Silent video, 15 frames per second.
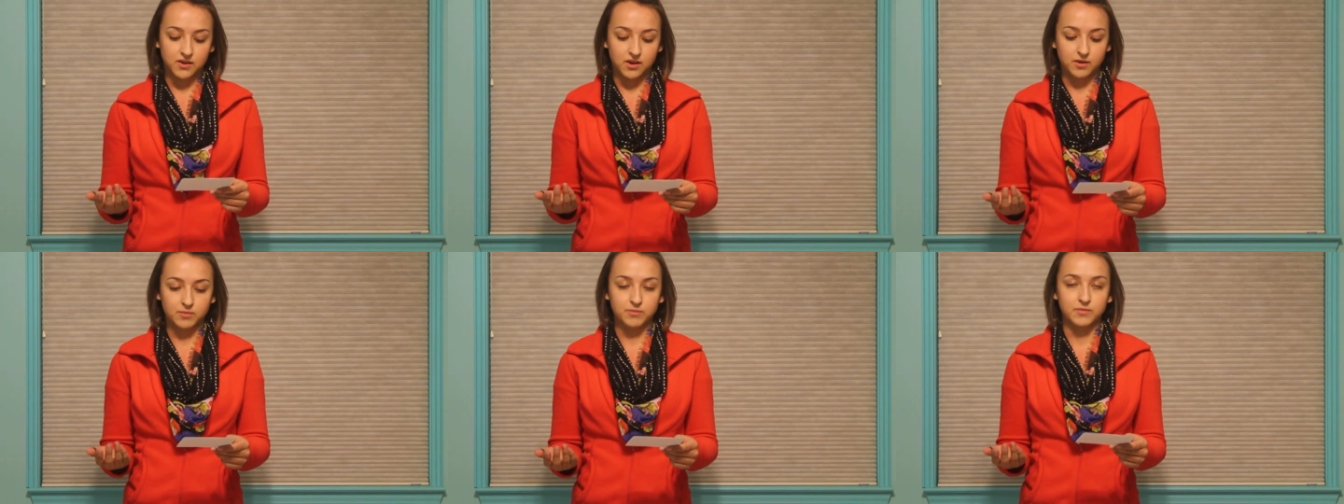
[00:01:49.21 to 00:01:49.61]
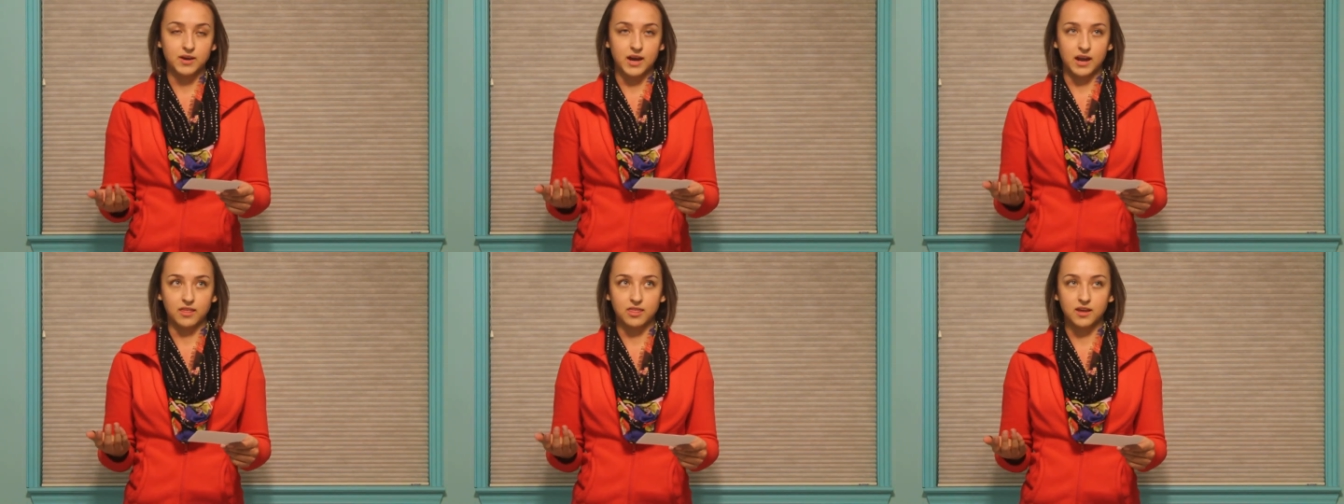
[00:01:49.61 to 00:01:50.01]

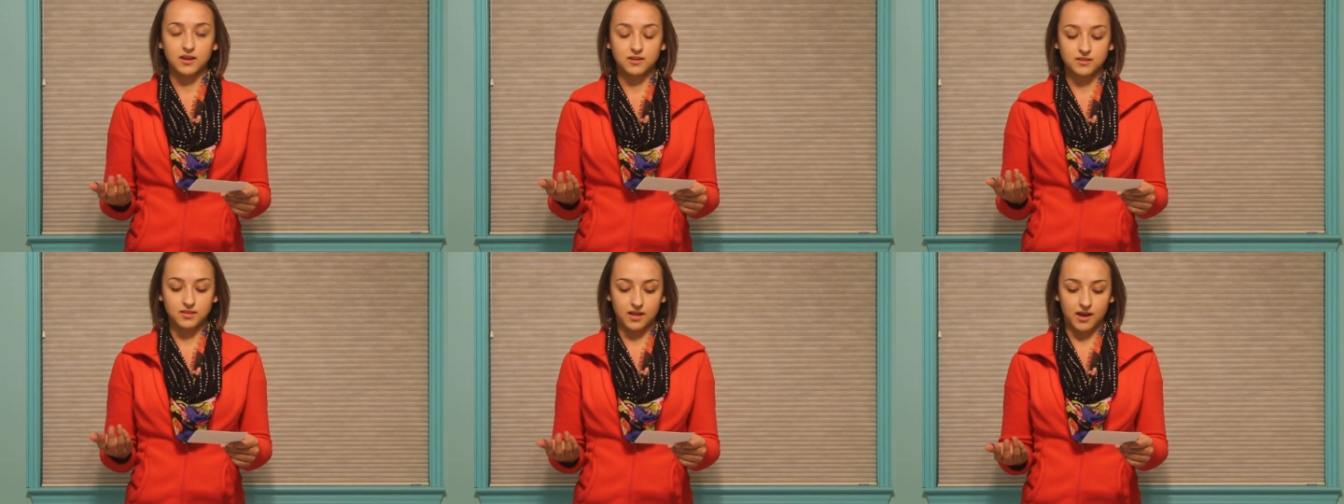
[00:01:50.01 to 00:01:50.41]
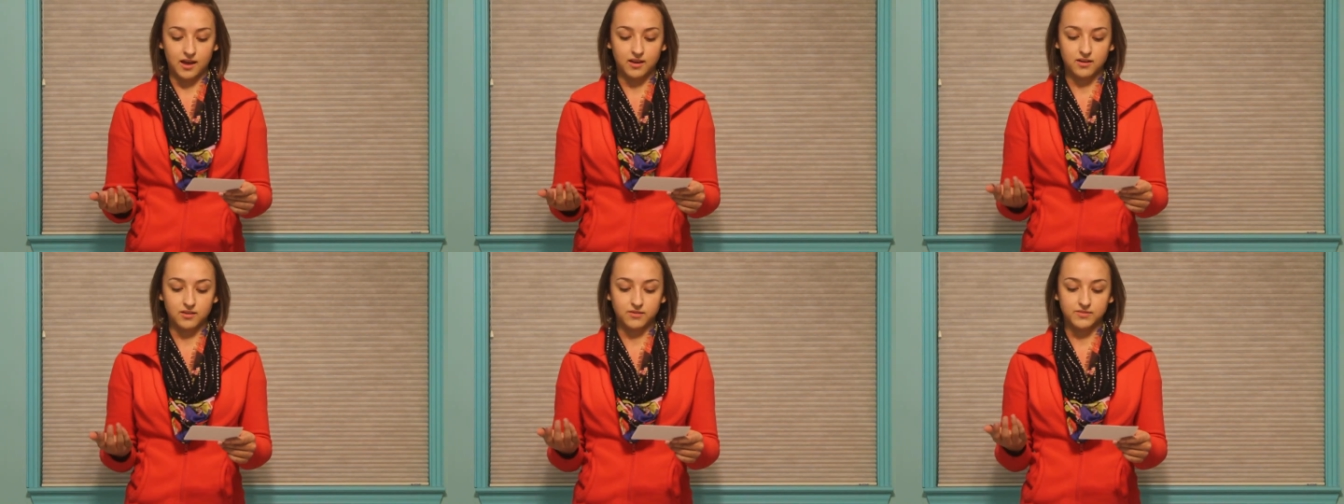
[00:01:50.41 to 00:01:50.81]
I think a
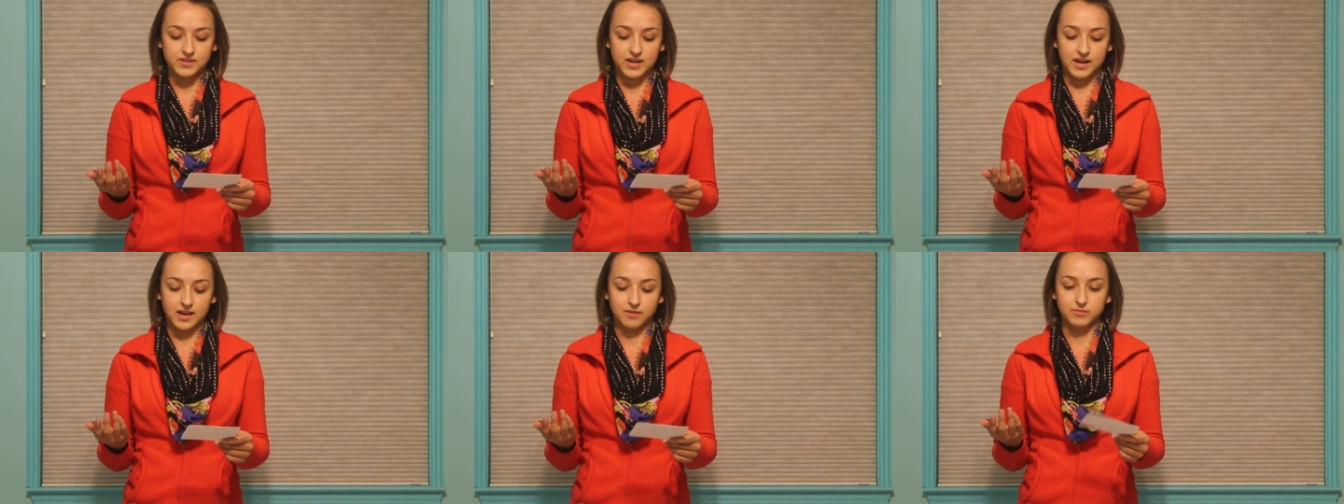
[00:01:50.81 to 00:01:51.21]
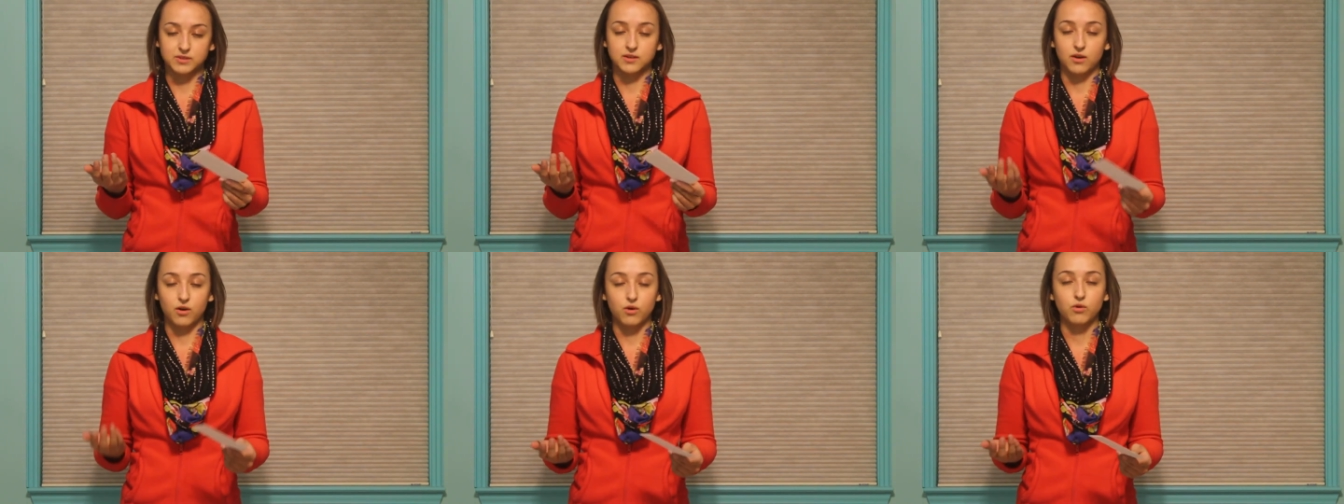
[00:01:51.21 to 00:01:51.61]
lot of times,
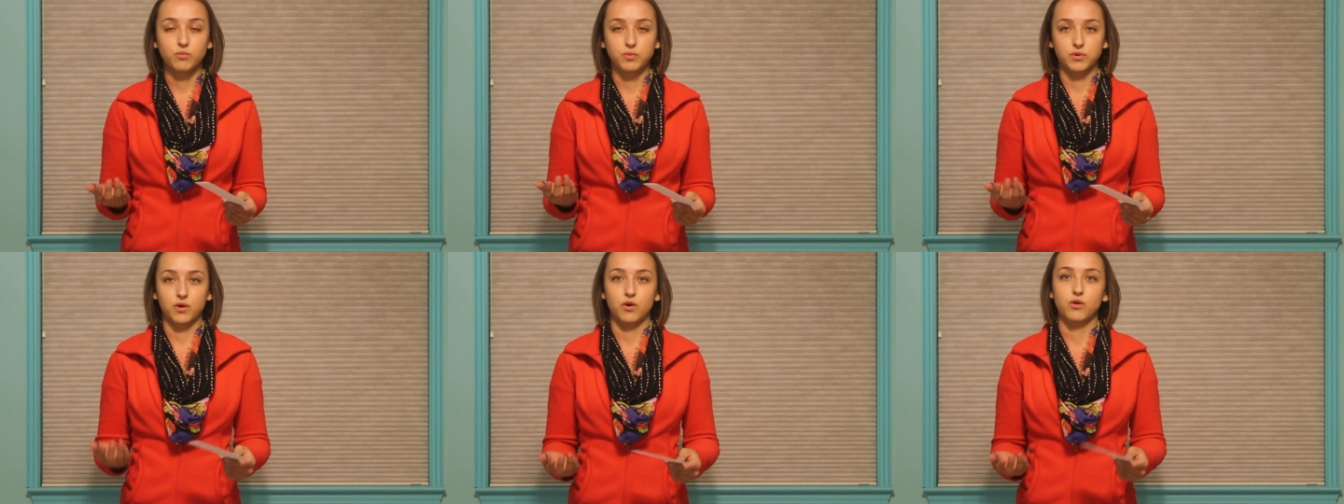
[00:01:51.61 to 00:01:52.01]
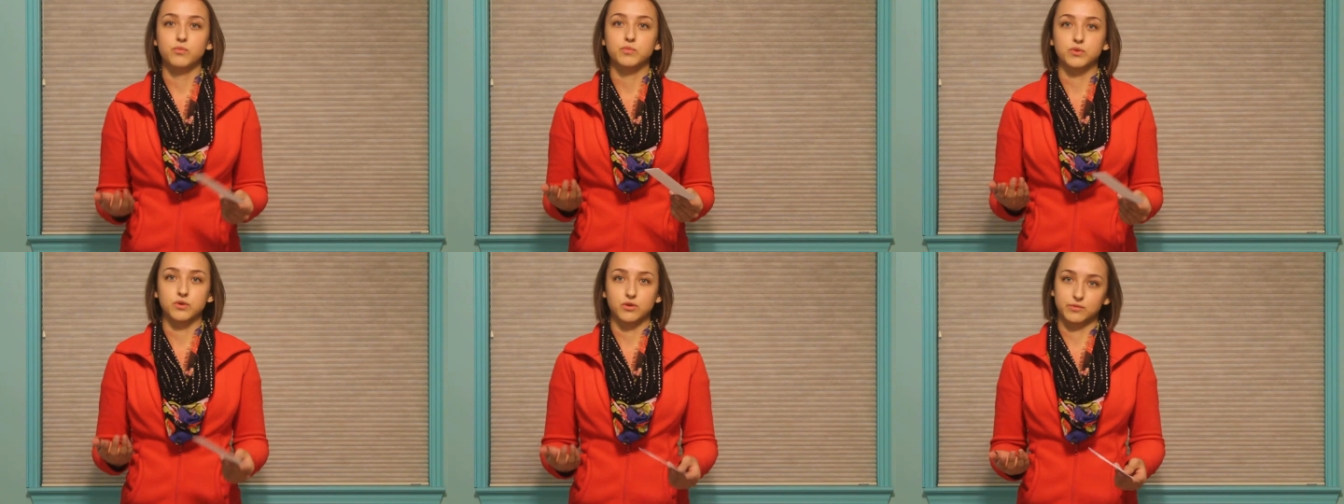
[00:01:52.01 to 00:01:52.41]

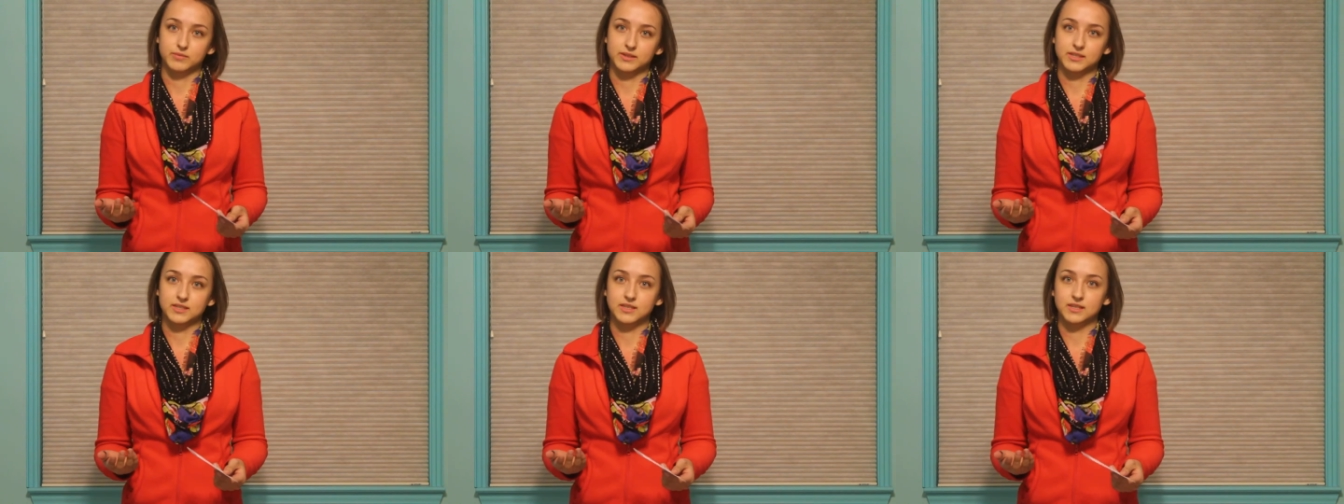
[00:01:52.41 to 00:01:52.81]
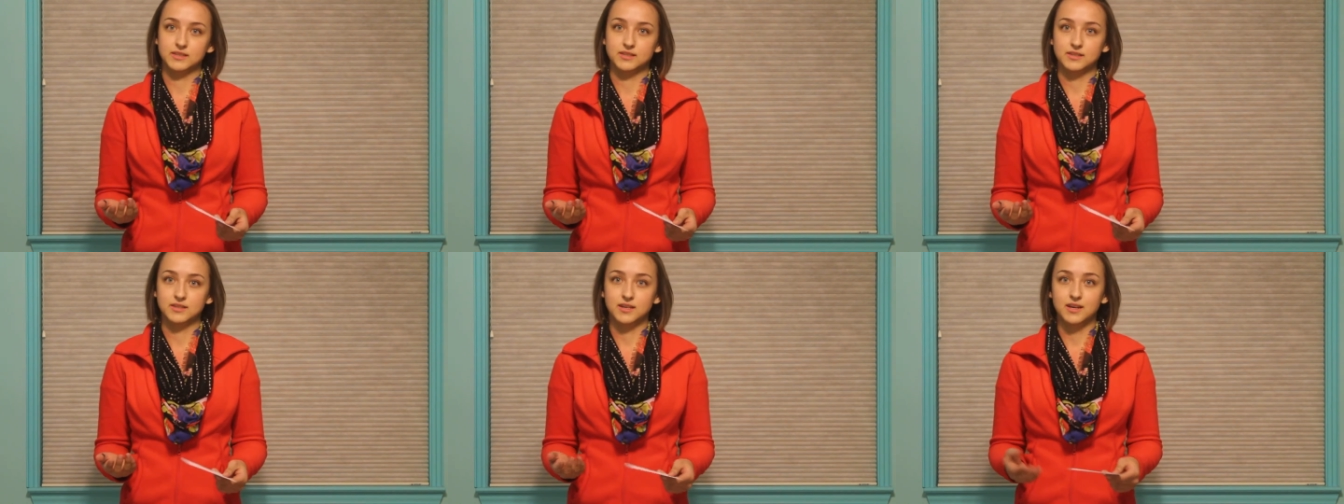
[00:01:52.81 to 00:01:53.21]

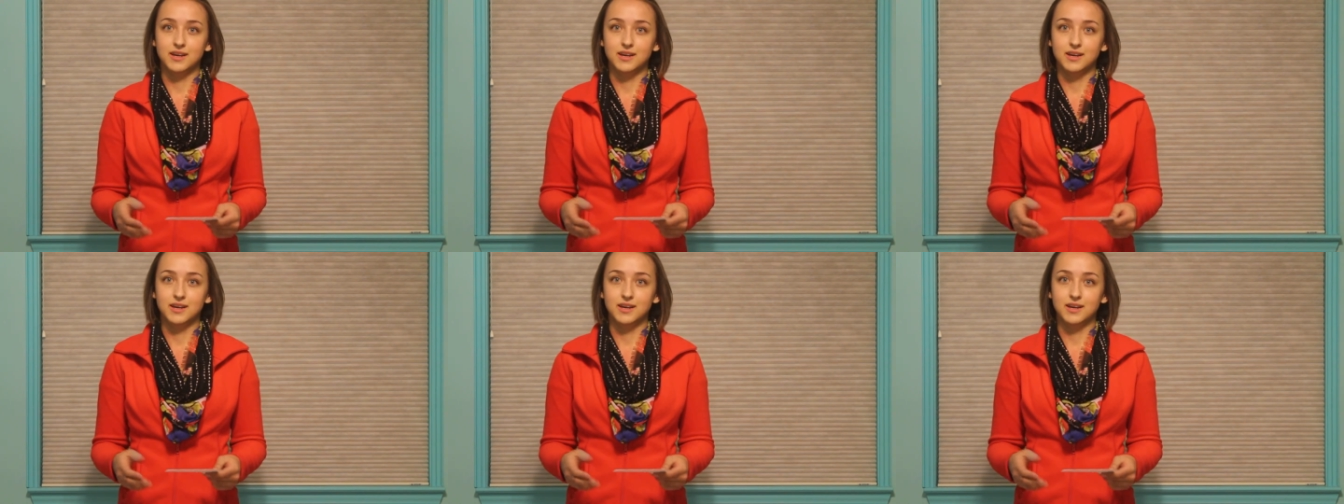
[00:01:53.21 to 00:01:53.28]
hopelessness.